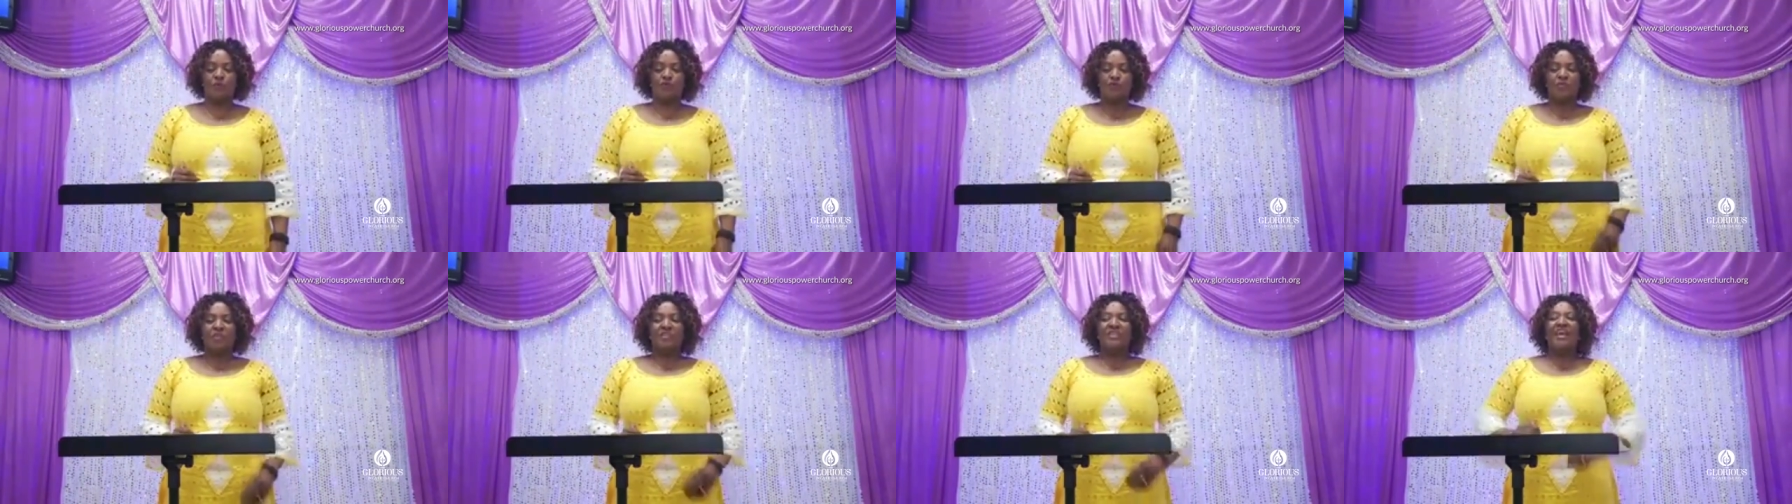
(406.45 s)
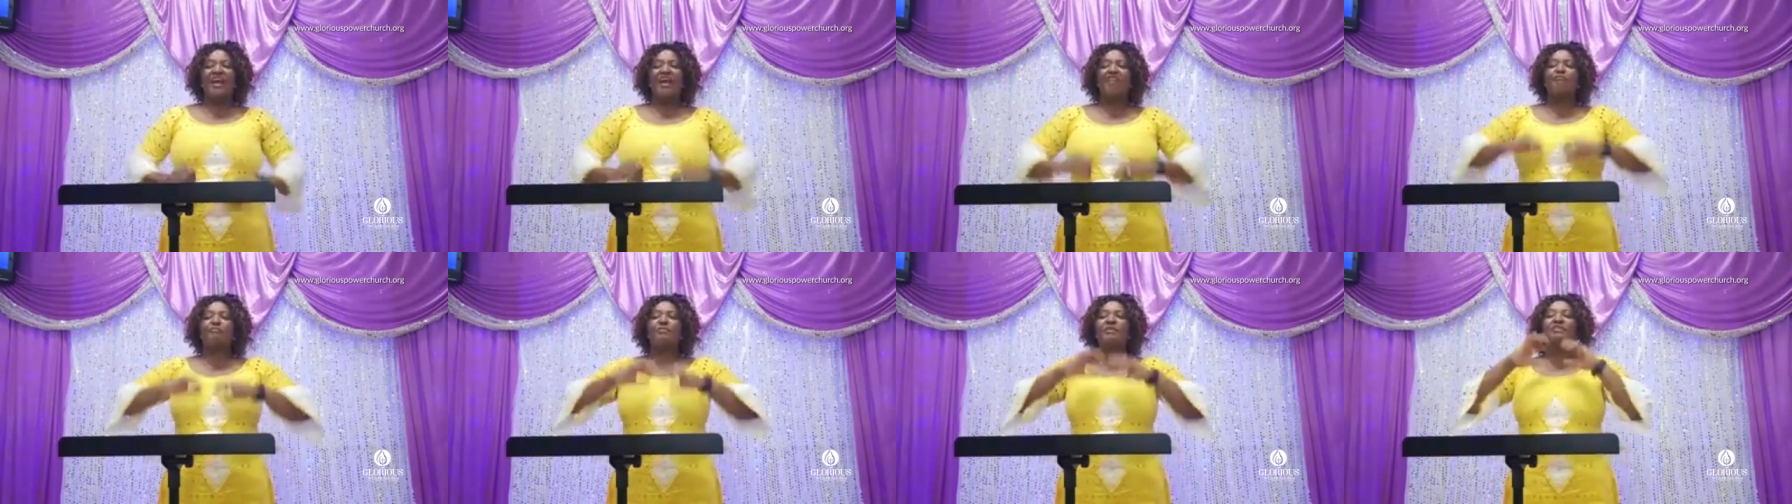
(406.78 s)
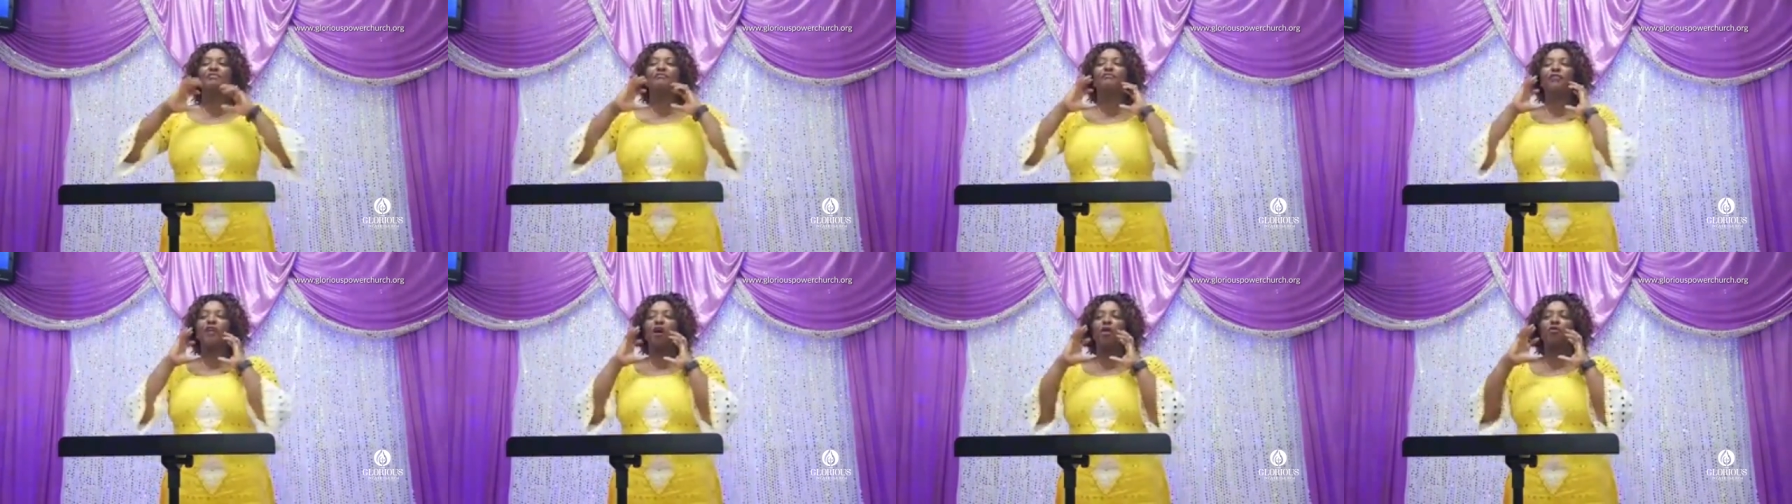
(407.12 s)
Mm-hmm. They have
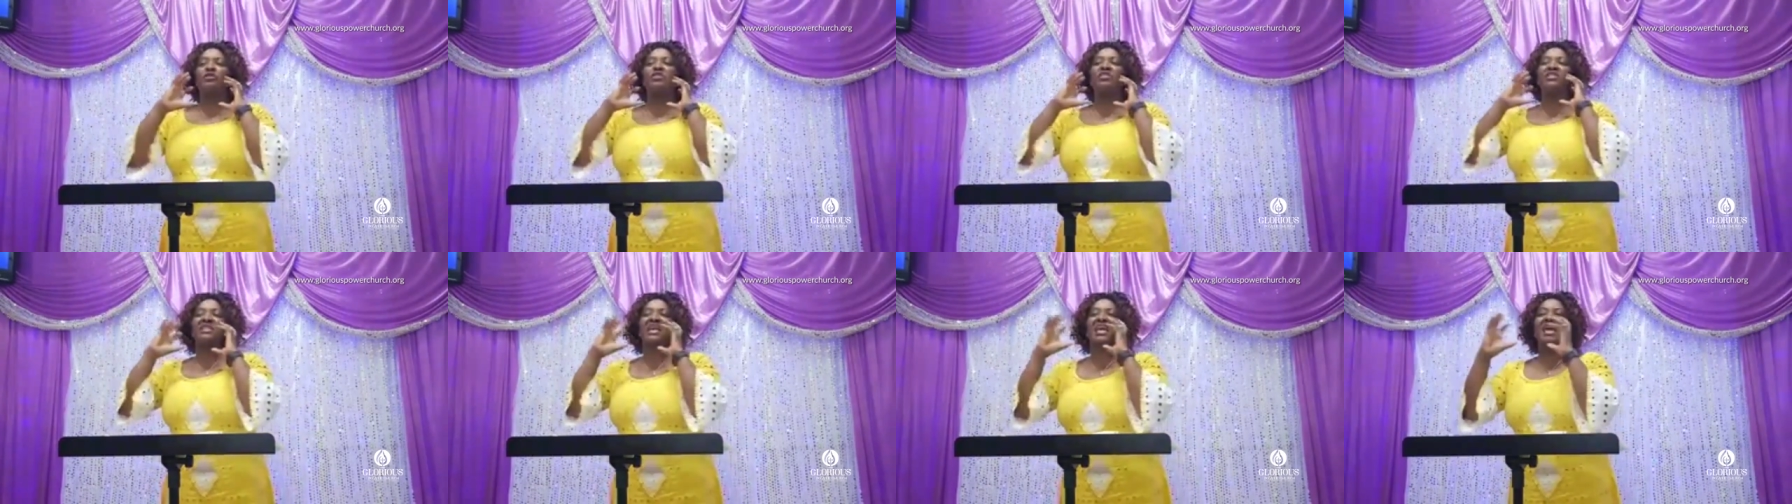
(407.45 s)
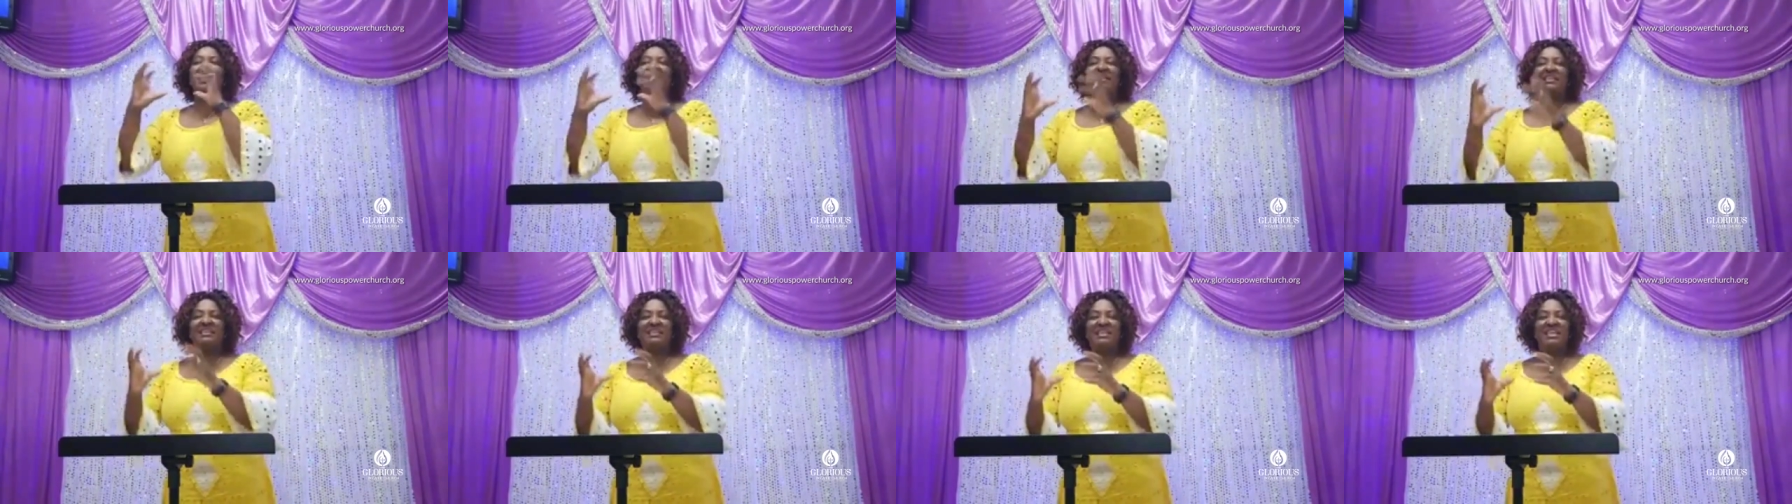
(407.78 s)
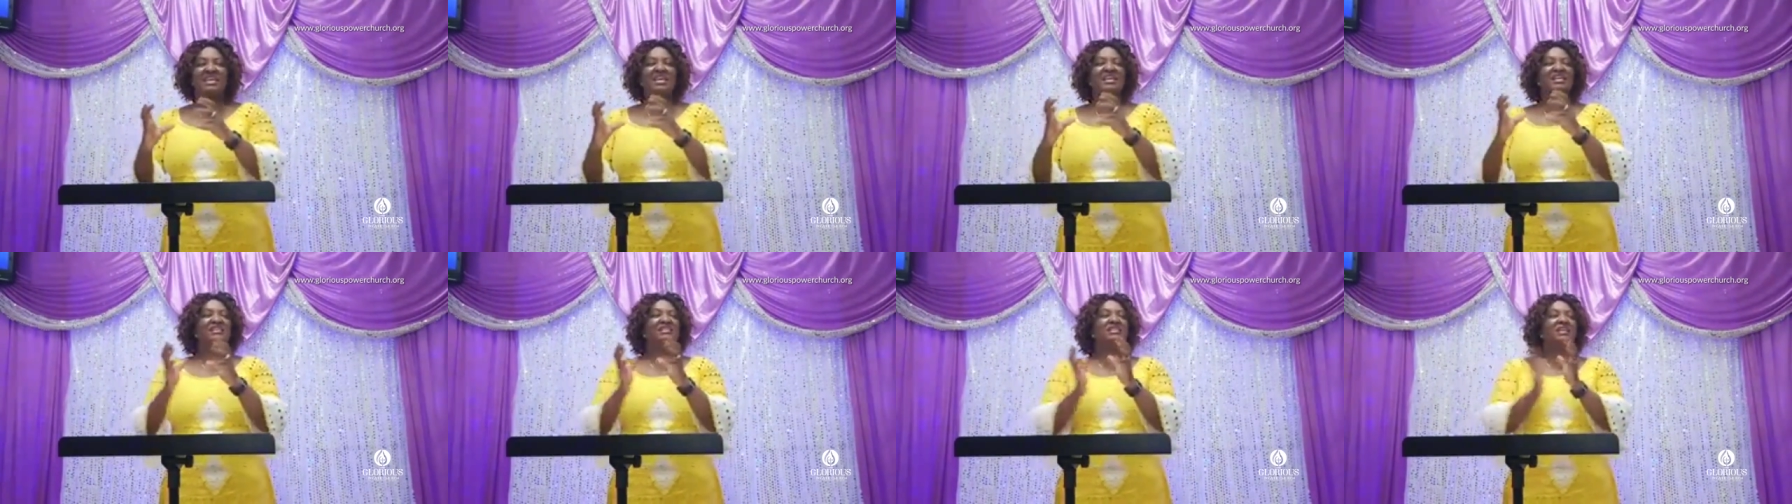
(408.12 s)
been found saying
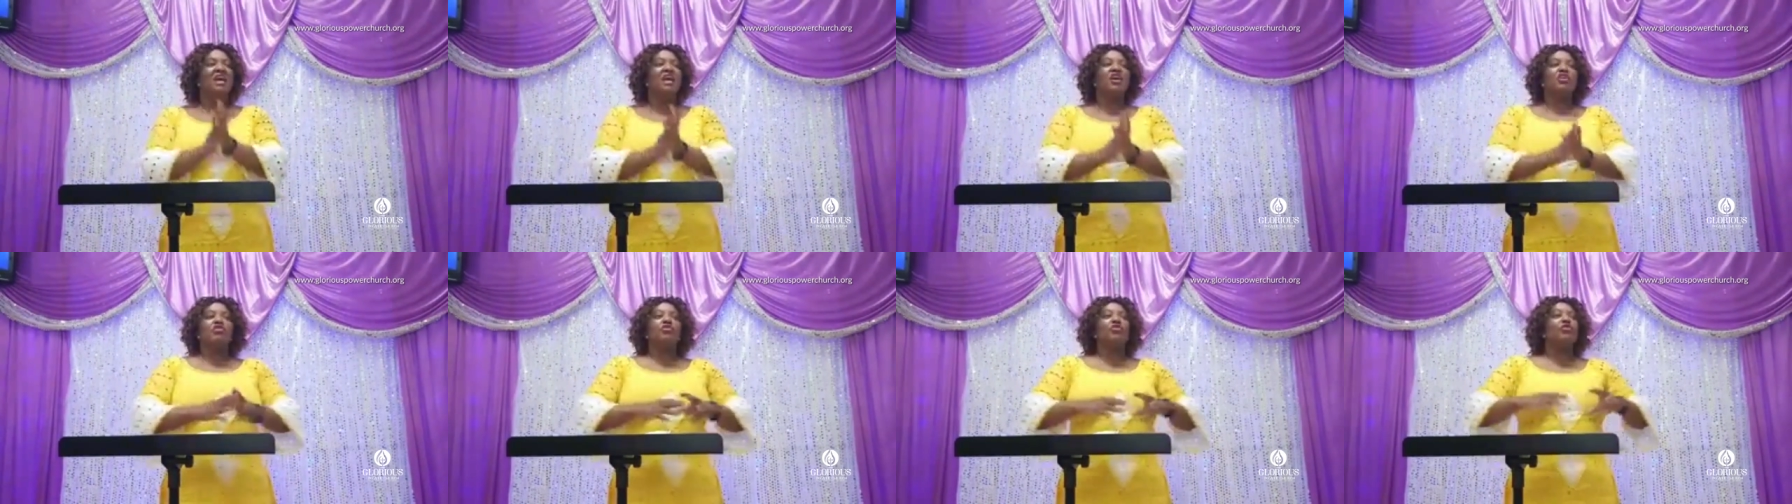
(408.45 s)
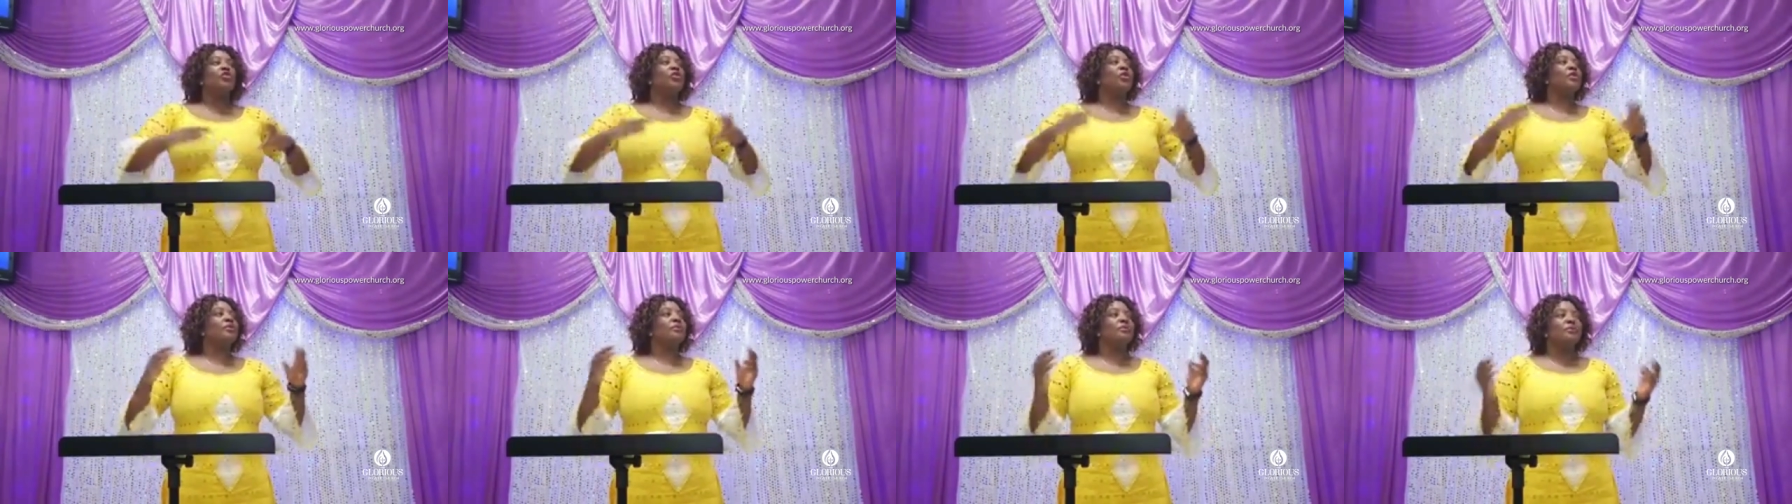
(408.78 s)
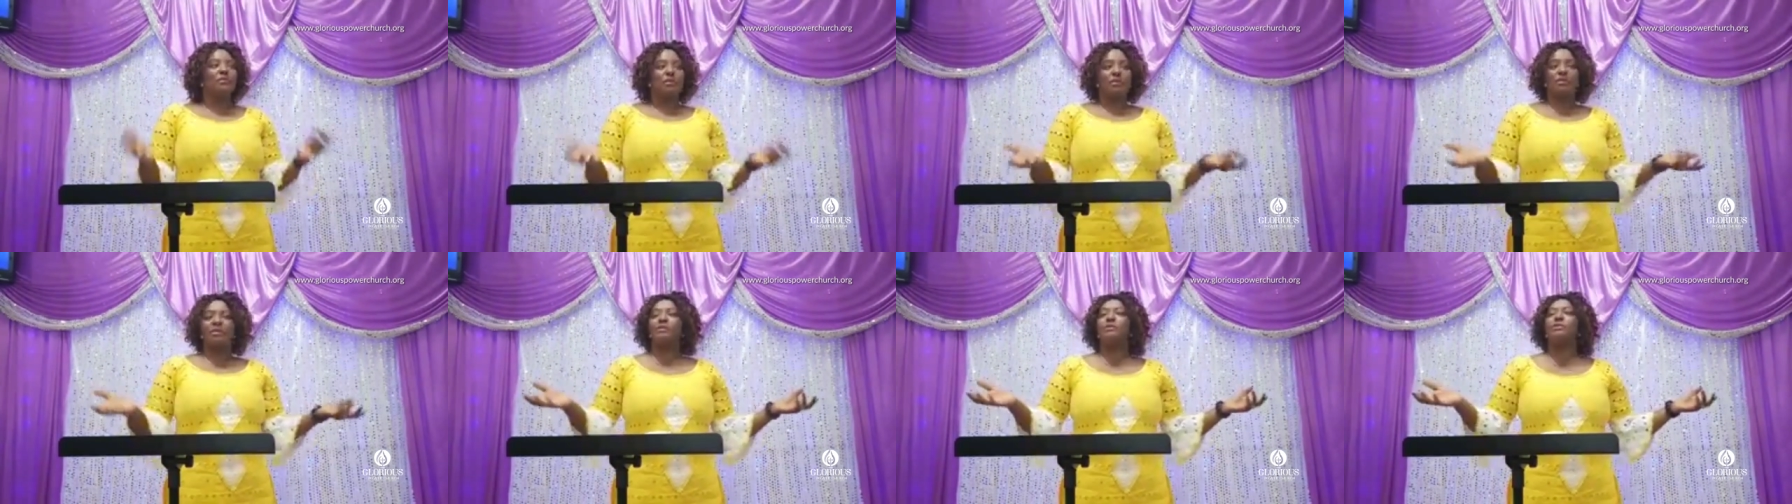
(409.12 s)
things, you know,